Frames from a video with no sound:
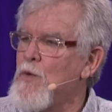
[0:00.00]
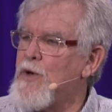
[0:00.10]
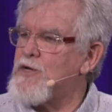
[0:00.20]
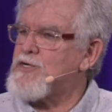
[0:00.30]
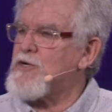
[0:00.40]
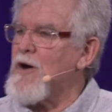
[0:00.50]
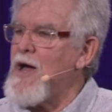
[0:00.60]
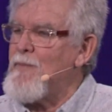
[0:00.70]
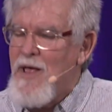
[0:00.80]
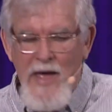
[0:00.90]
We
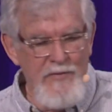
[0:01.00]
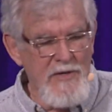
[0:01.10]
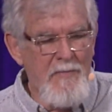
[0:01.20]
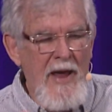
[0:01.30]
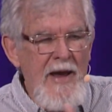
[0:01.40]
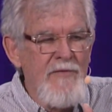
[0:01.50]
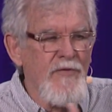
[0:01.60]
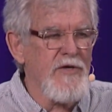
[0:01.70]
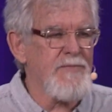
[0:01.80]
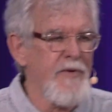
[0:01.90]
describe that was a
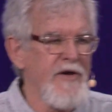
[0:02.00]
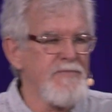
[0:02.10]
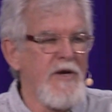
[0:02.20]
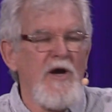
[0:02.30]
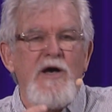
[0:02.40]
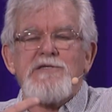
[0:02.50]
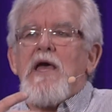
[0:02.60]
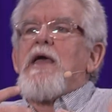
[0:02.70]
painful experience because